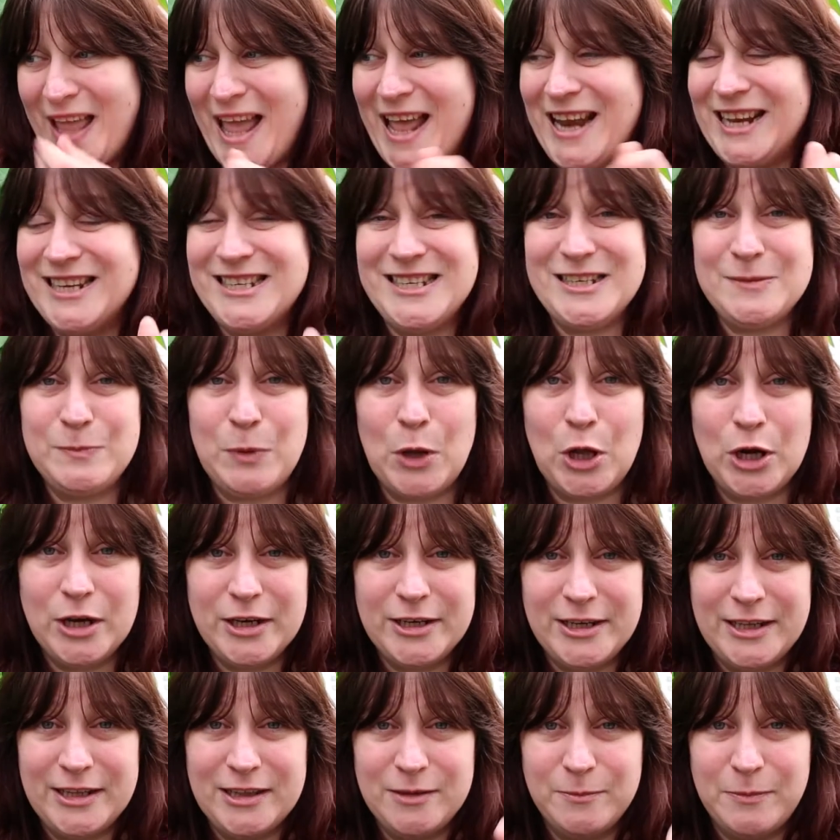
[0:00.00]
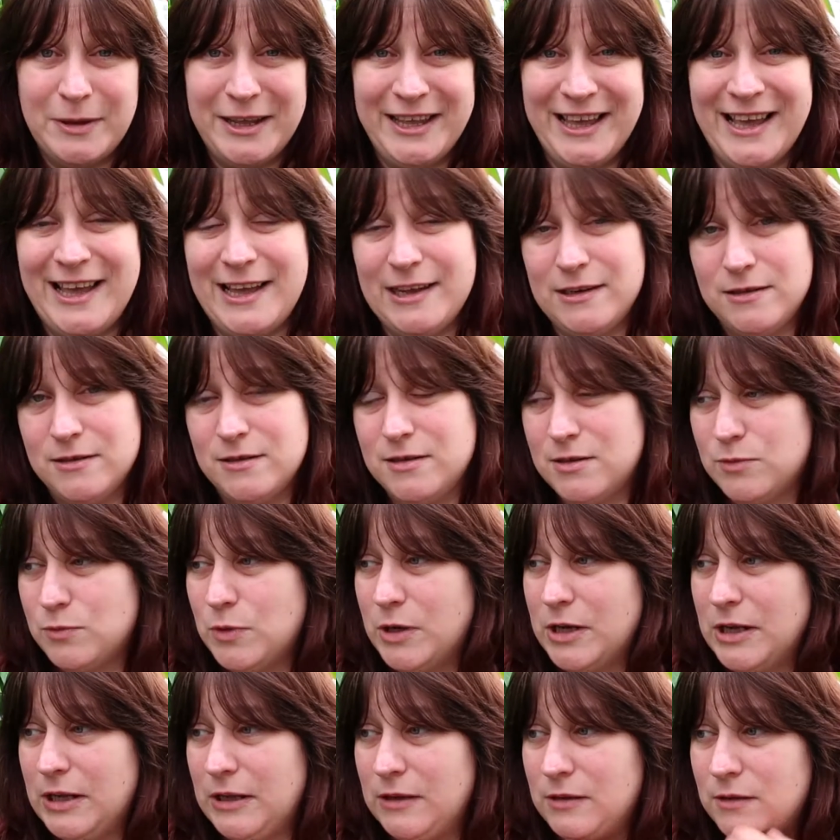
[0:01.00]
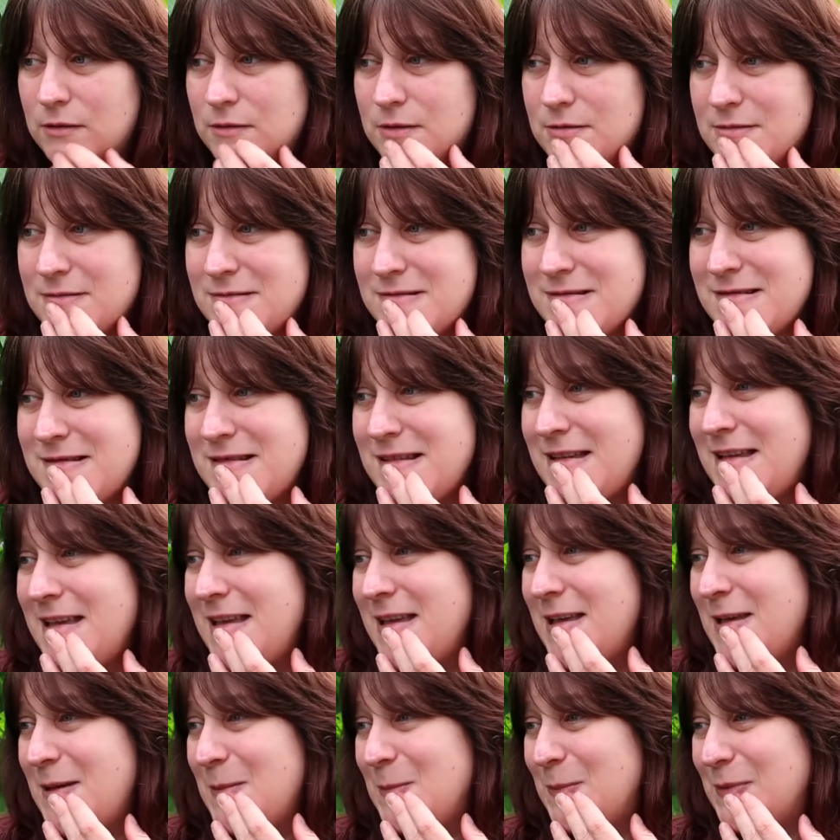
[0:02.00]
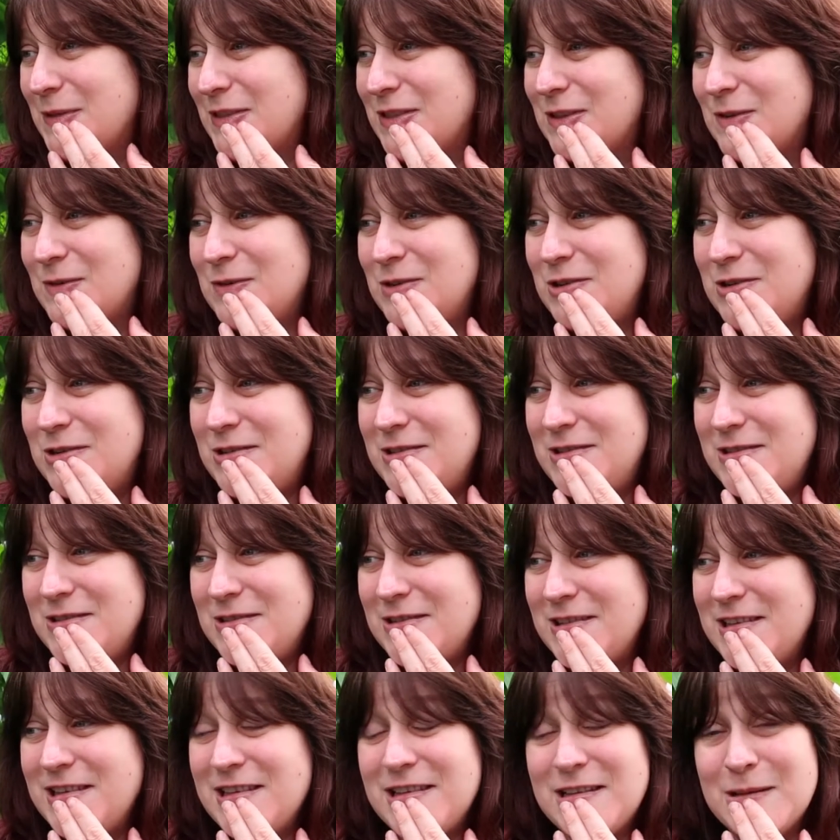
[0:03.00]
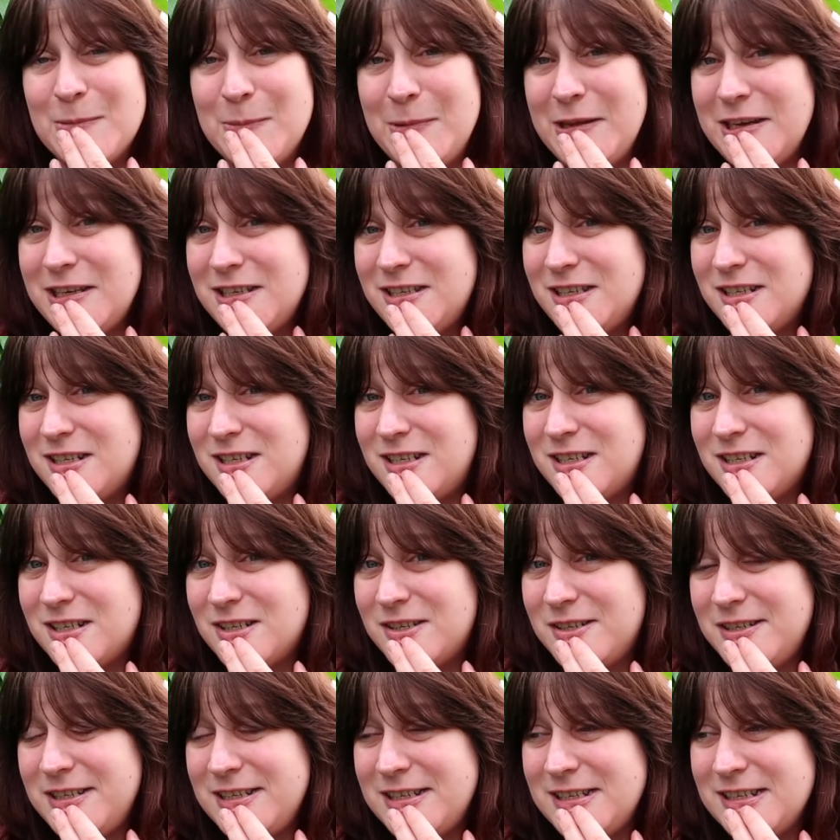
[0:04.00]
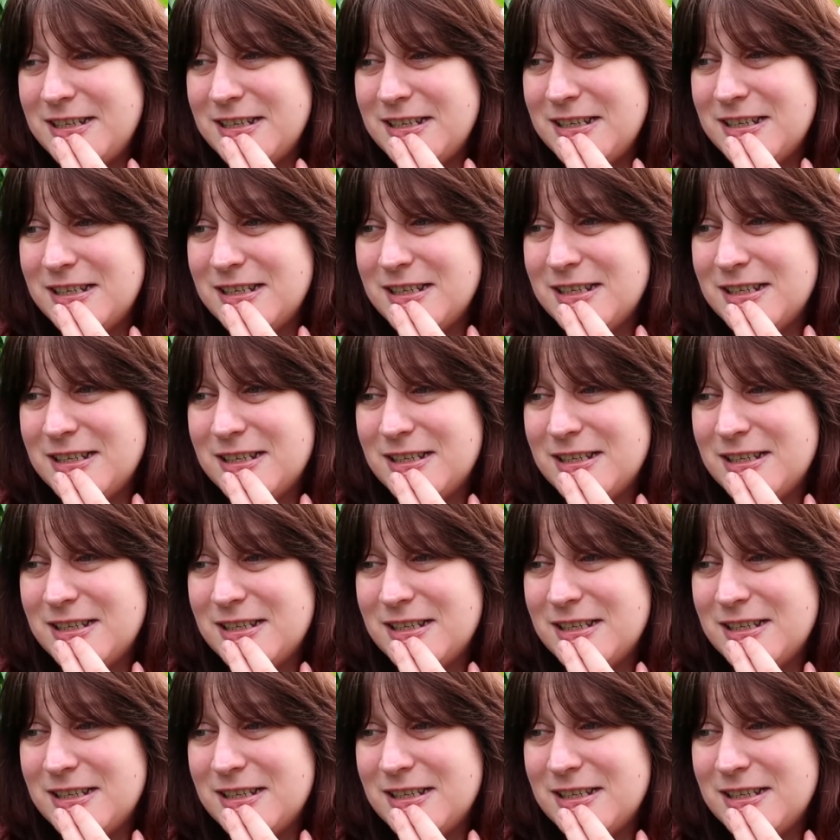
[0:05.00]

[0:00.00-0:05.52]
And I did pollinate them by hand as well. But they're all looking a bit dark green.